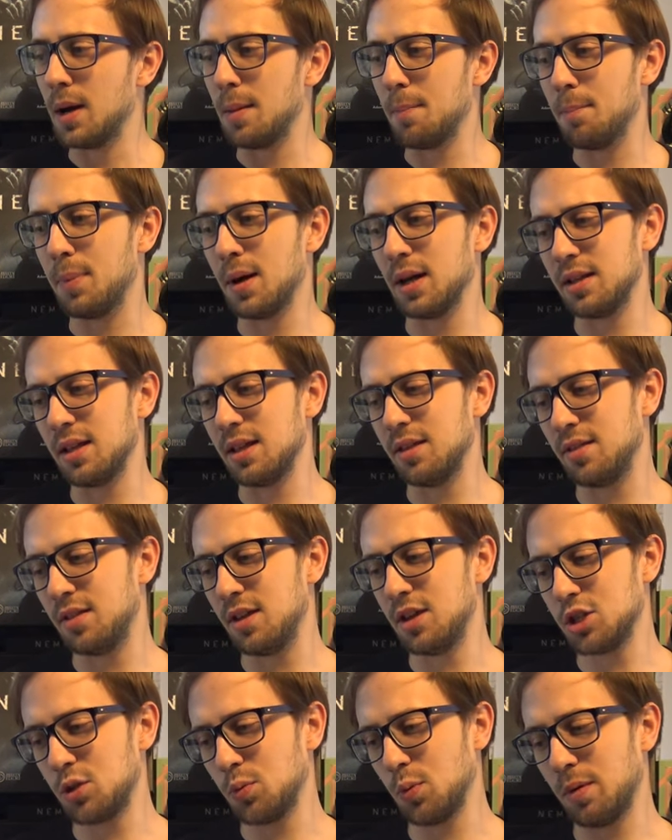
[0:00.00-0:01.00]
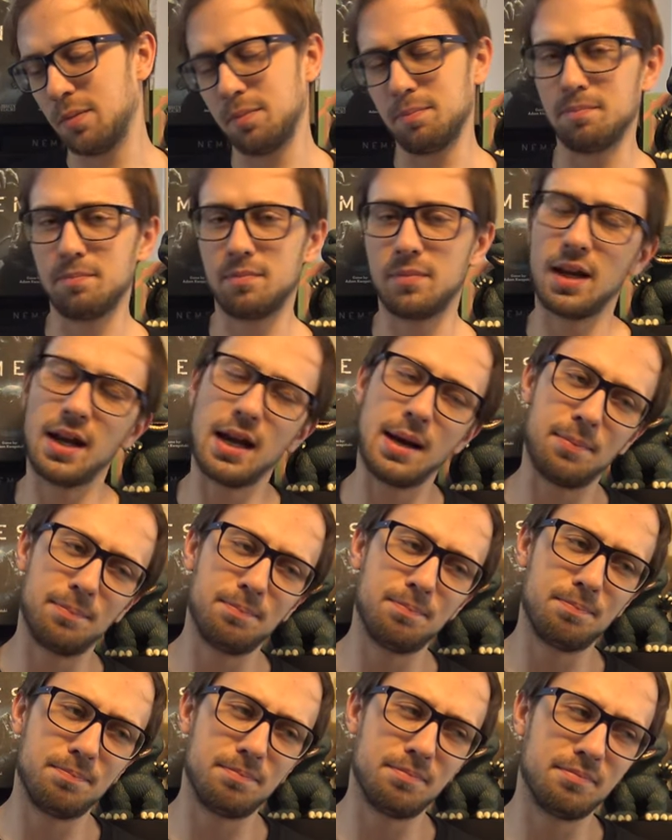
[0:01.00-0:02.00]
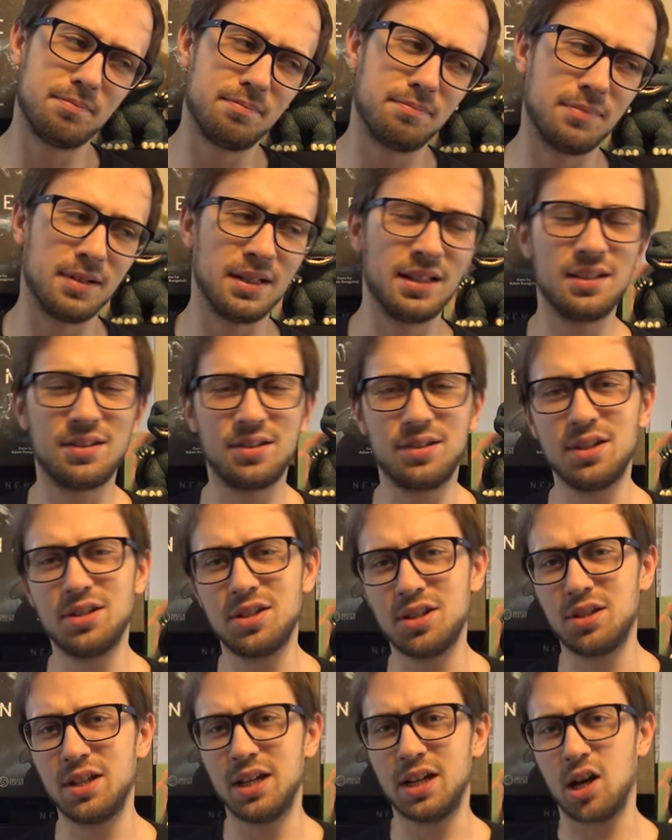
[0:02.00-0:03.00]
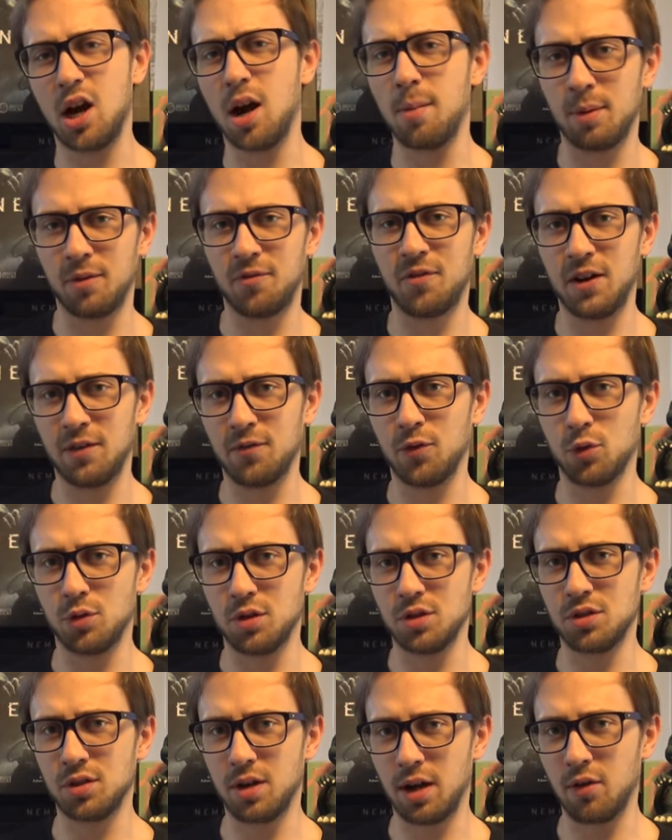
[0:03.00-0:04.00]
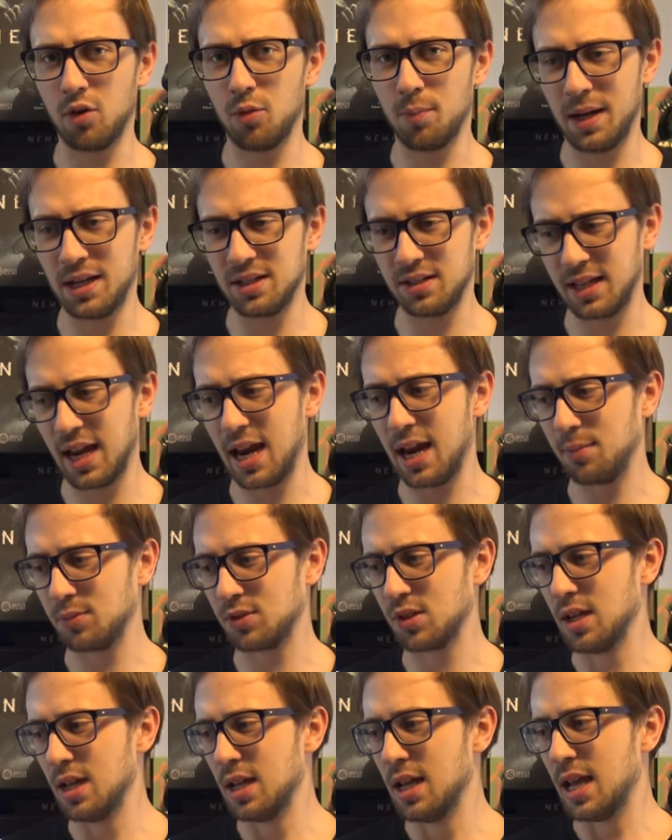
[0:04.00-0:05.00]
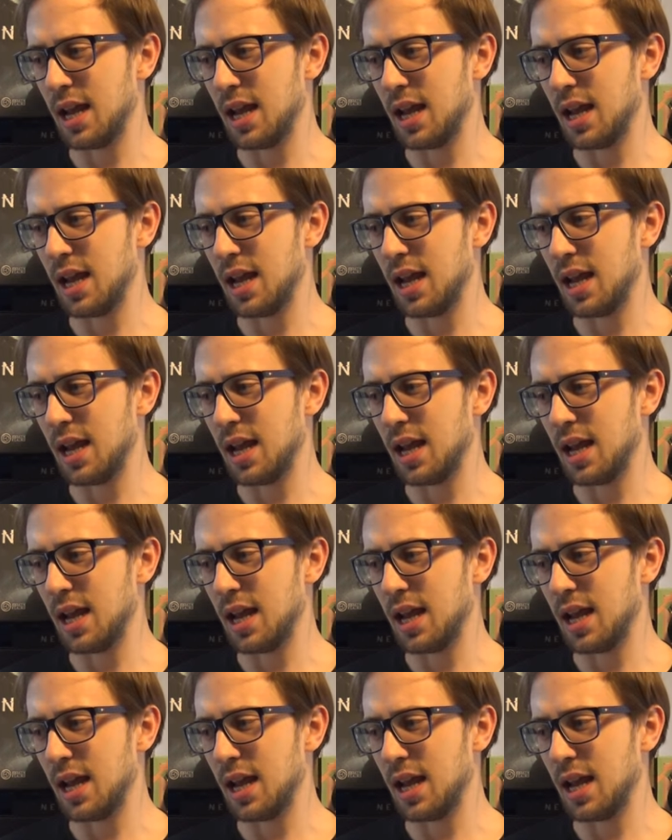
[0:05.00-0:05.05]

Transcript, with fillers: But in this one, um, but this, this is the common thing for the scenario-based games.